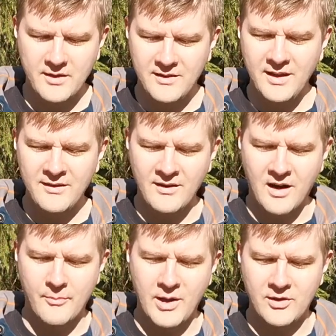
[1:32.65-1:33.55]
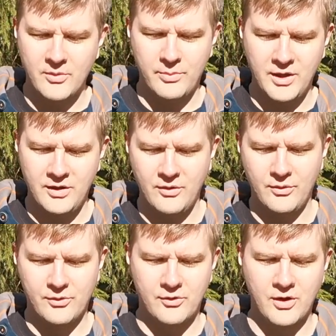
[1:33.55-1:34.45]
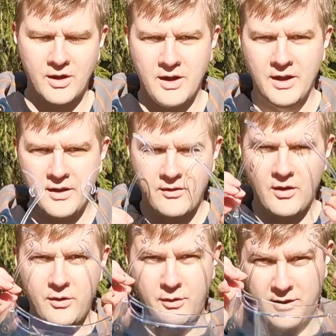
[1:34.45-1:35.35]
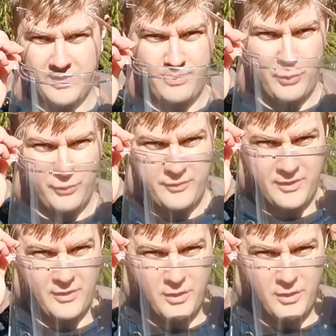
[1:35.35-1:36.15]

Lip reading: These are meant to be used so you can push it